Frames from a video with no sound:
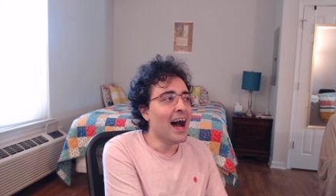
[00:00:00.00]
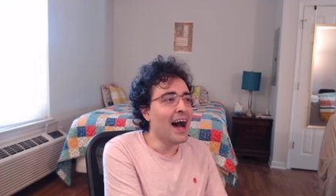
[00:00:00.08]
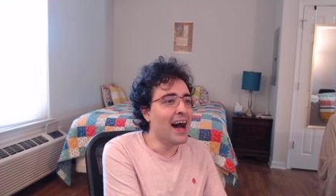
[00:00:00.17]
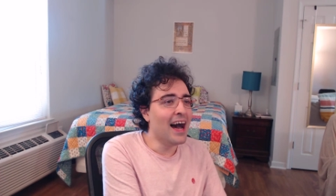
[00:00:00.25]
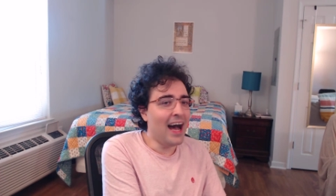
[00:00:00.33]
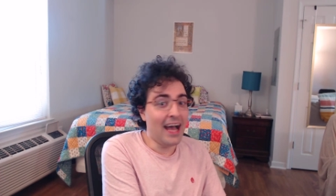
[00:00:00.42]

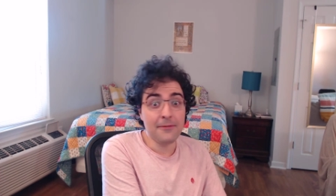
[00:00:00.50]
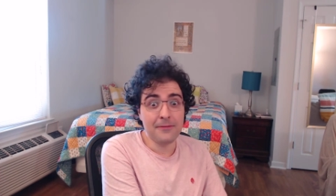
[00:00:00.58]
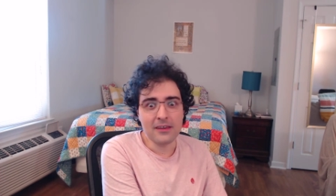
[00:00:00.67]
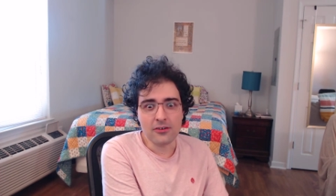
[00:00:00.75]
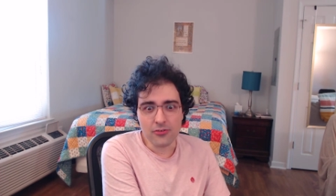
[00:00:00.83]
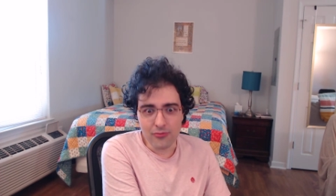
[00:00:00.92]
I
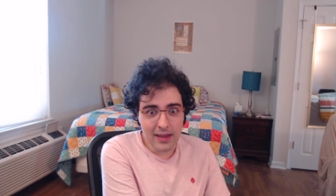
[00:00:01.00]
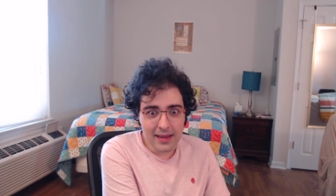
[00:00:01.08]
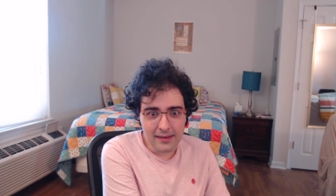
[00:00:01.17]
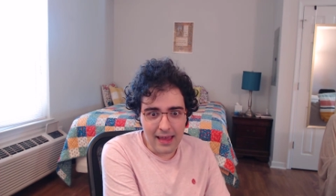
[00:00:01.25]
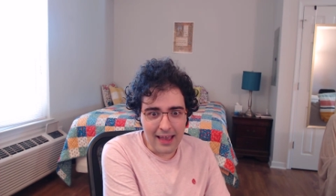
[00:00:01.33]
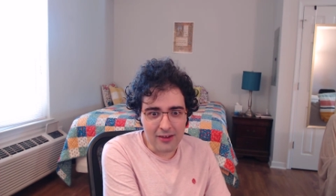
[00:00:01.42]
think
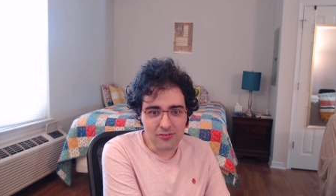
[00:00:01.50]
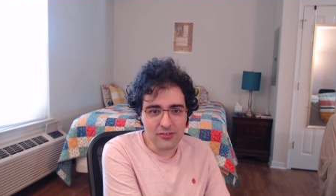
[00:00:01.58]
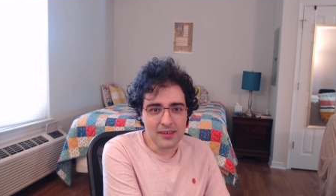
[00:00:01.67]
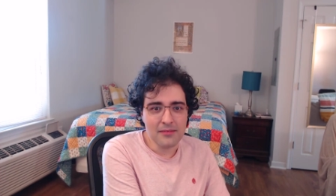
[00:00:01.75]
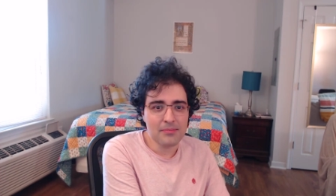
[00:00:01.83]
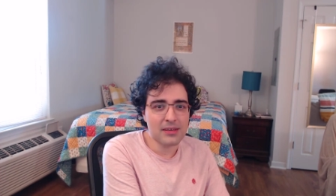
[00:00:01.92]
great,
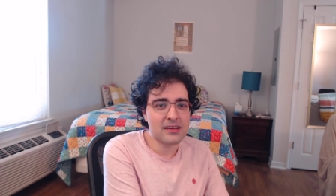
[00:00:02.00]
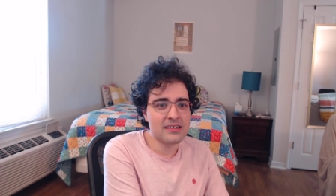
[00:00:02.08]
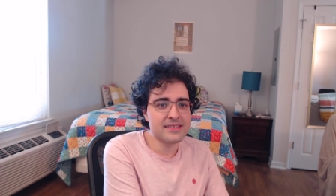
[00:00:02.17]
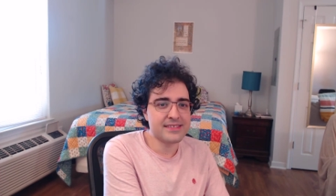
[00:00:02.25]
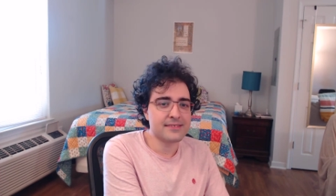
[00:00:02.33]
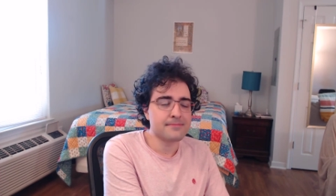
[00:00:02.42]
actually,
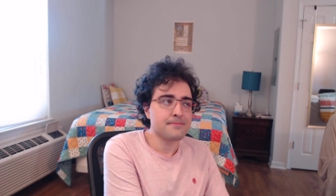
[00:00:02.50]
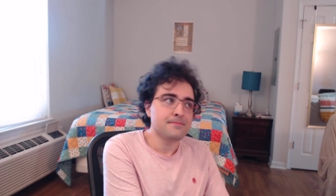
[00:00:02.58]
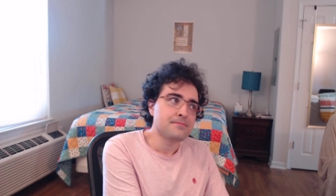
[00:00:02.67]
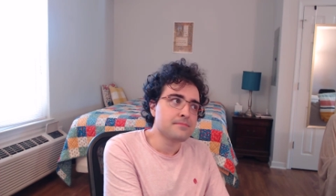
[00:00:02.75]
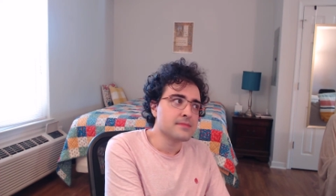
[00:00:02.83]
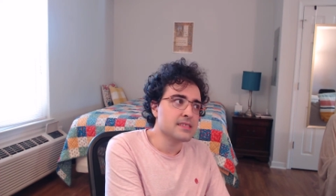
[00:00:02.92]
because
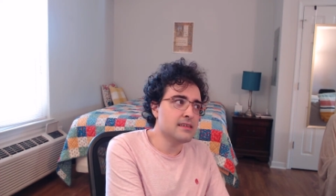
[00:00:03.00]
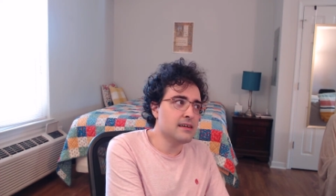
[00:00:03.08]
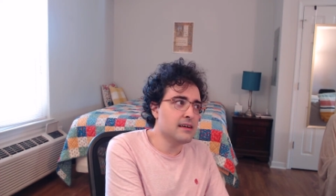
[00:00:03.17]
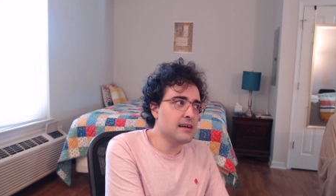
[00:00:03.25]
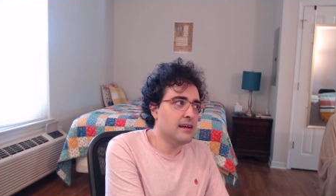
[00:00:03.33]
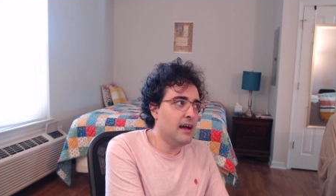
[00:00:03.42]

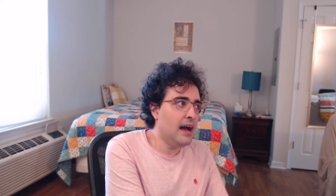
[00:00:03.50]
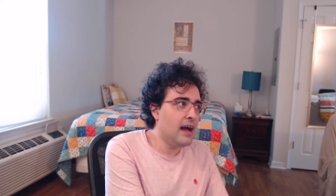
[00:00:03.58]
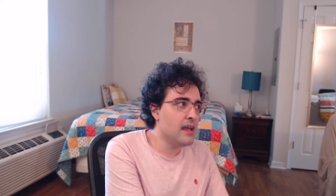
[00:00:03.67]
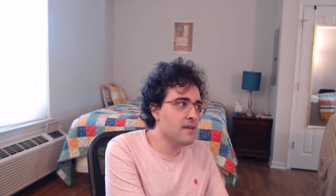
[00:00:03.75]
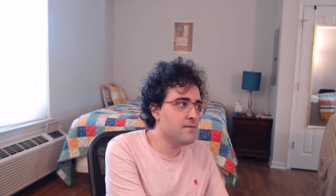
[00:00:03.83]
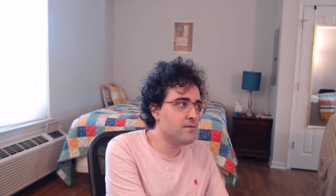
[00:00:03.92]

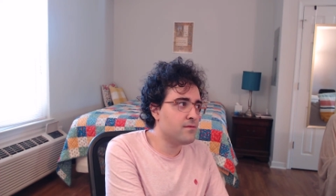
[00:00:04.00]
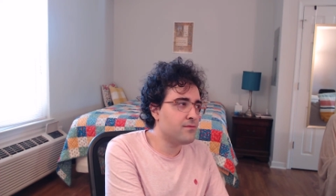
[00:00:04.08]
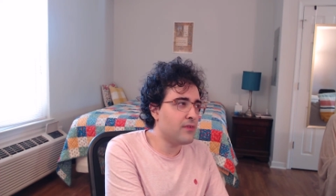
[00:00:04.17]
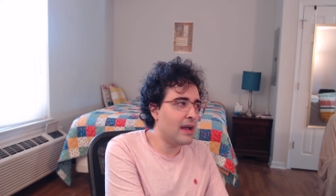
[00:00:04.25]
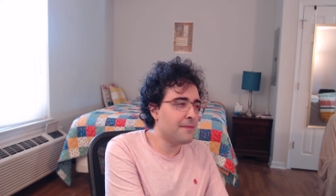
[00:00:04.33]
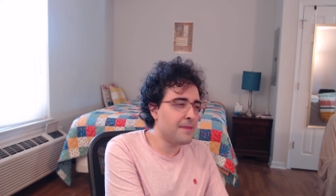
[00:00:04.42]
I
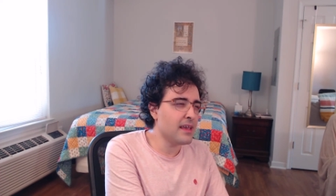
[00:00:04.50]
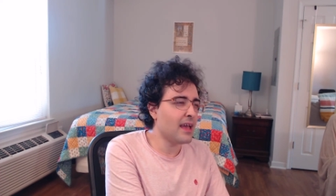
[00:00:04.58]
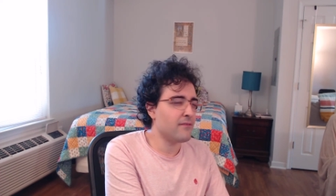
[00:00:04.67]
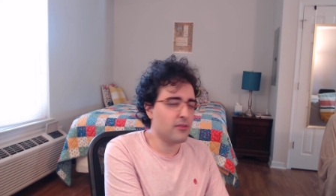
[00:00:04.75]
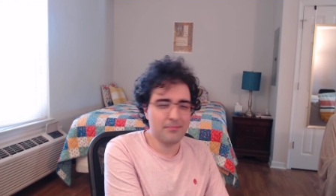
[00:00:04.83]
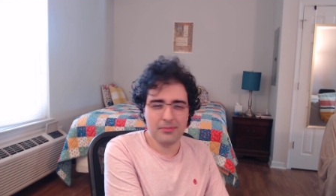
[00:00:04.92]
think
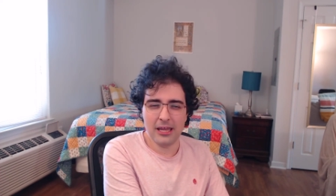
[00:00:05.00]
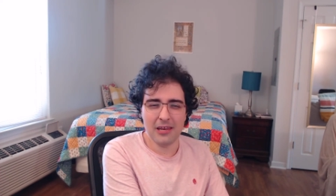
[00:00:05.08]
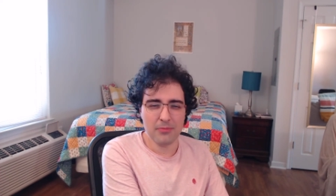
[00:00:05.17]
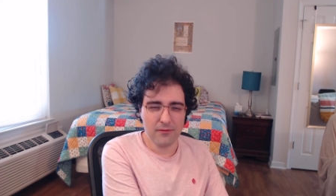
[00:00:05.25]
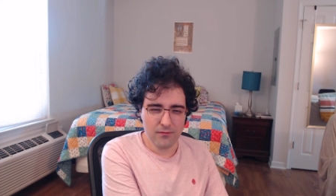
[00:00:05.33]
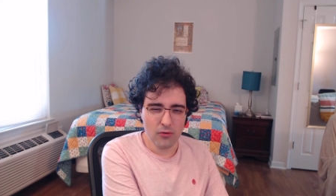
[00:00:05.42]
I've complained
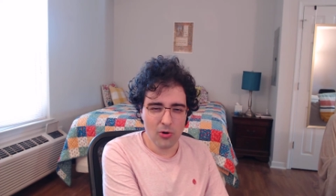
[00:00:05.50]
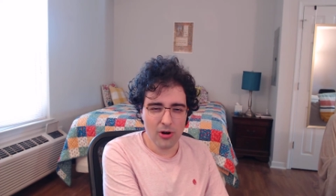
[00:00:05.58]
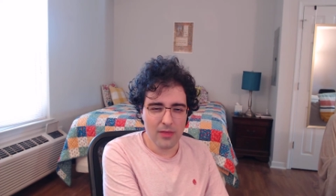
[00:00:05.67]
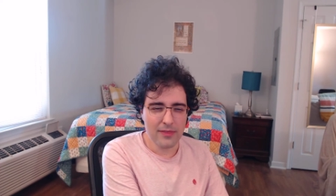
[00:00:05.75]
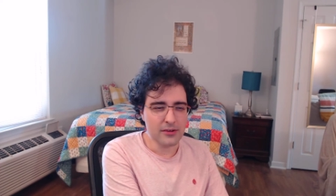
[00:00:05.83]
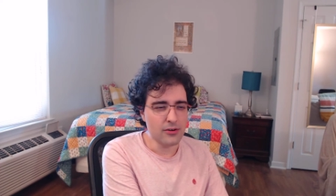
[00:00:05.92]
before
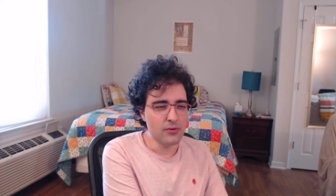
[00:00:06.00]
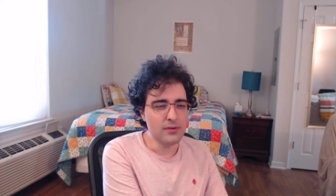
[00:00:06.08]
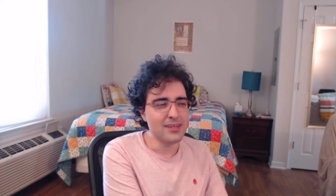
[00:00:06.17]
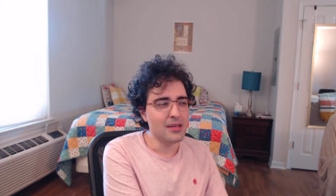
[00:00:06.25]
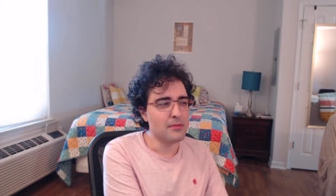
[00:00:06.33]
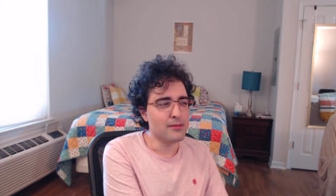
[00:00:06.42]
that
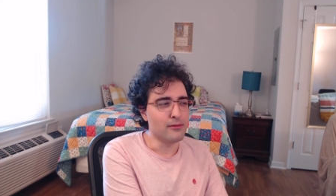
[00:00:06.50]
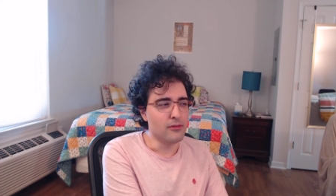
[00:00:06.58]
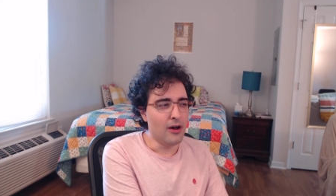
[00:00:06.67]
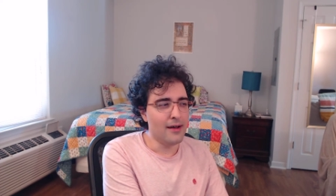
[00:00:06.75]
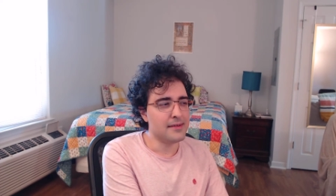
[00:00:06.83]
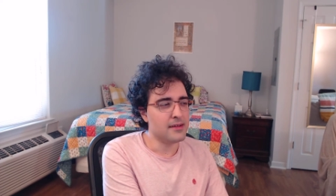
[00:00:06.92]
Odium is
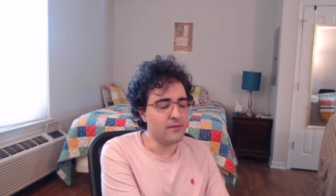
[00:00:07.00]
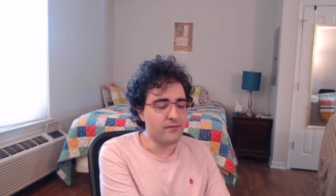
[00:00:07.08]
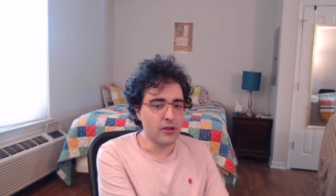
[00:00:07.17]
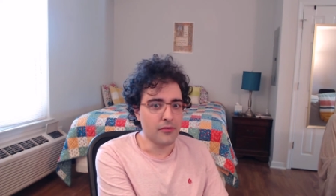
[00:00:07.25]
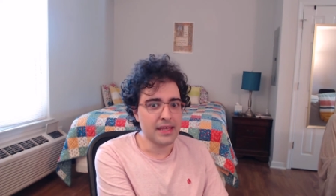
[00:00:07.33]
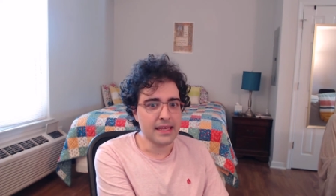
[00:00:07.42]
not a
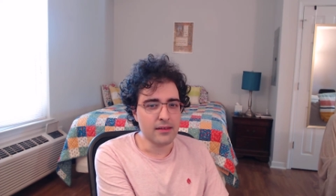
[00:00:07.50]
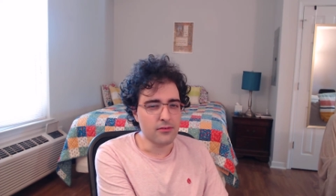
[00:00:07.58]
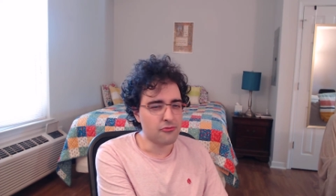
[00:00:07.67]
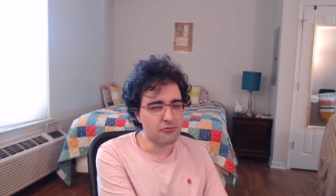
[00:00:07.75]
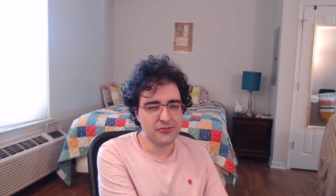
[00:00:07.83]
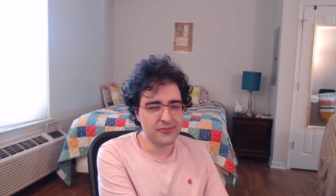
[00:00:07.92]
very
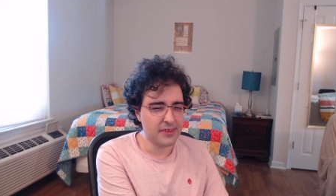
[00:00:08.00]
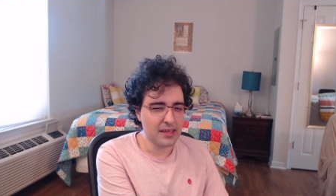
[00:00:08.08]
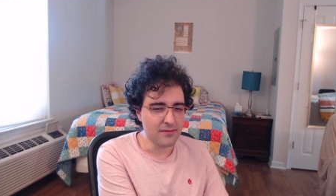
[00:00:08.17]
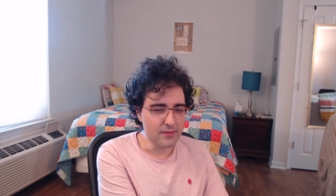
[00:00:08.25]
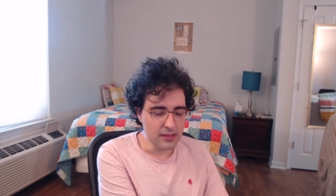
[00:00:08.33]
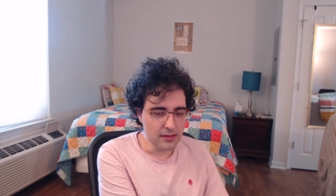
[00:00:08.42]
interesting
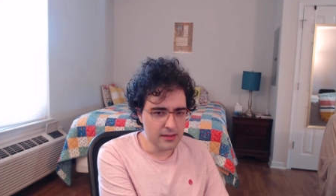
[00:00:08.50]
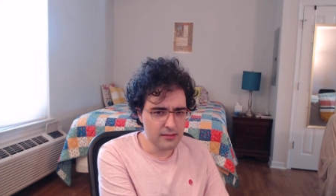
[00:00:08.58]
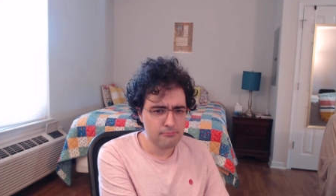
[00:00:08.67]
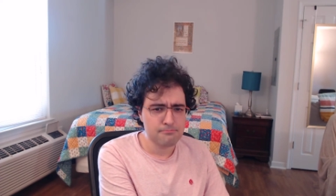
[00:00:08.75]
villain.